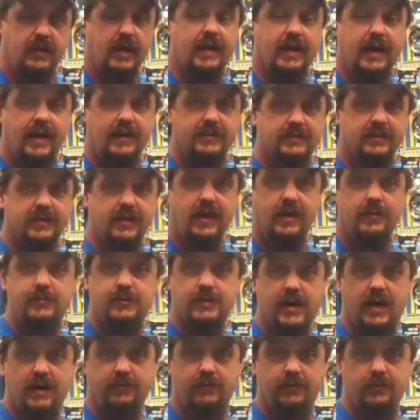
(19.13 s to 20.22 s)
Hi guys, I'm
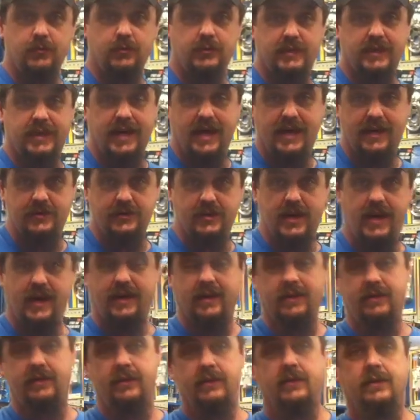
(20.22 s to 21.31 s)
Jeff with Kaddie Shack.
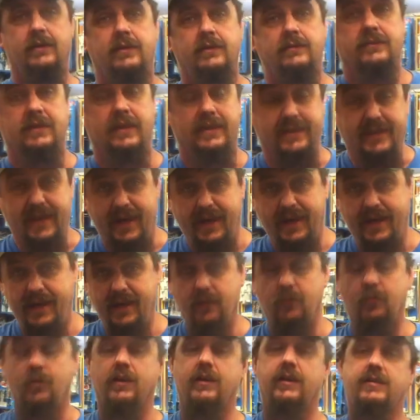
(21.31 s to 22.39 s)

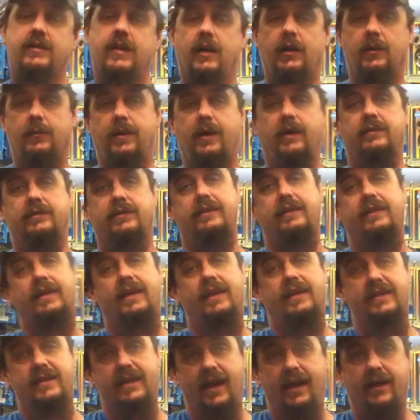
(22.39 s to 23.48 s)
Today we're going to talk about the
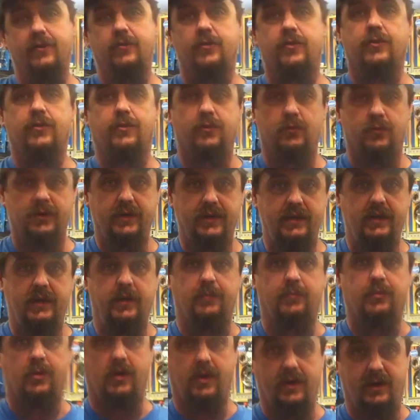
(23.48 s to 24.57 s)
Ignitor 3
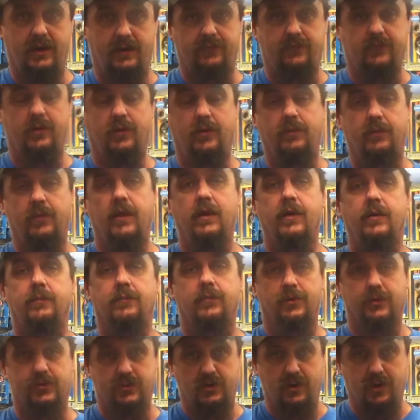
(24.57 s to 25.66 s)
product from
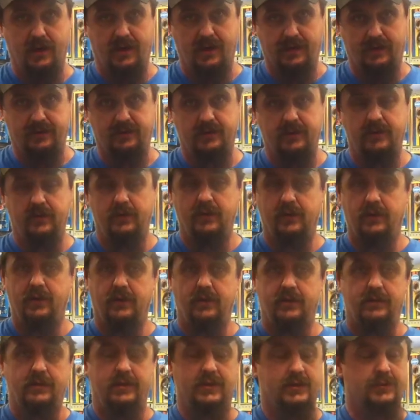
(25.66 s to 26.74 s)
Pertronix.
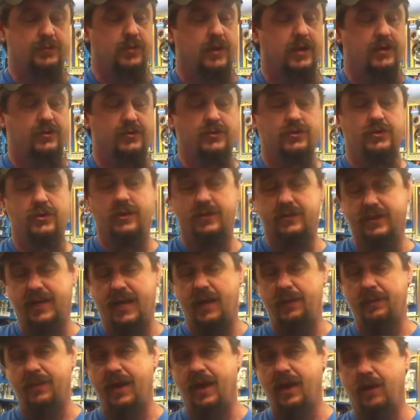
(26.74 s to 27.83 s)
This product just
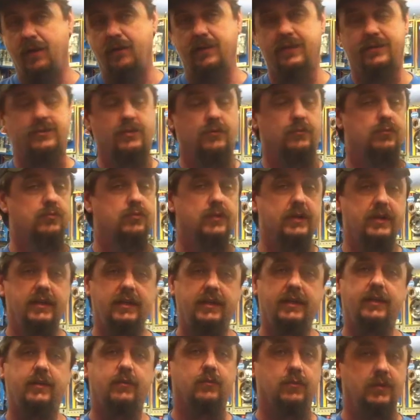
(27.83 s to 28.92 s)
came out. It's a
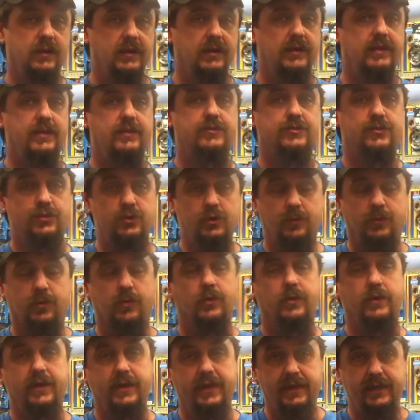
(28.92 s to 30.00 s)
really, really
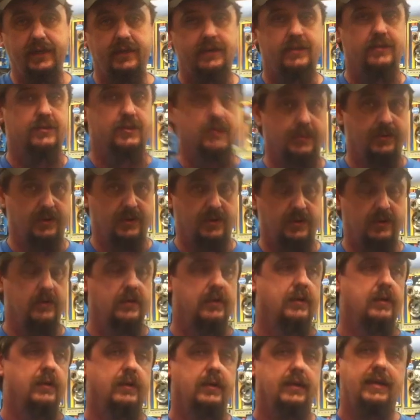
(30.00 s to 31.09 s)
super neat distributor.
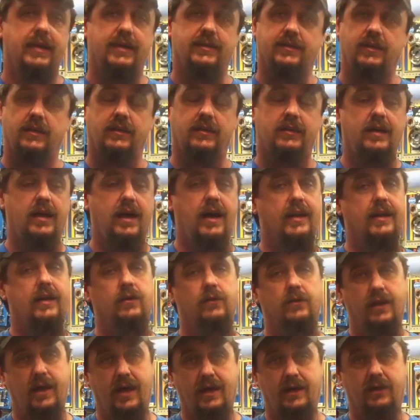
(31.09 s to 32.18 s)
It has a lot, a
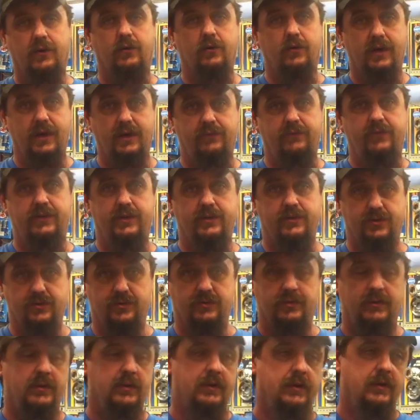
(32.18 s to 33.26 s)
lot of great
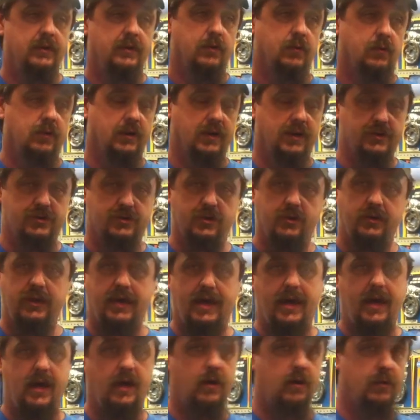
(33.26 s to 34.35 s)
features. We're going to show you
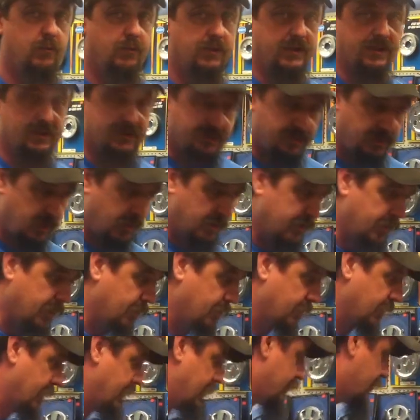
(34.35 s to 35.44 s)
how we install it.
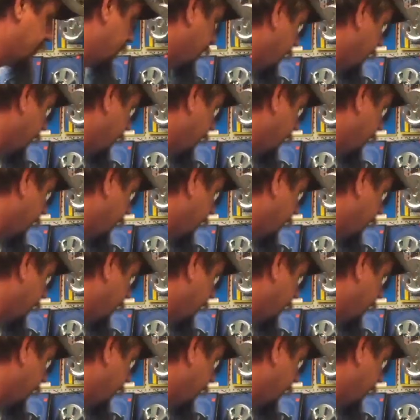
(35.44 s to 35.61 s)
We're going to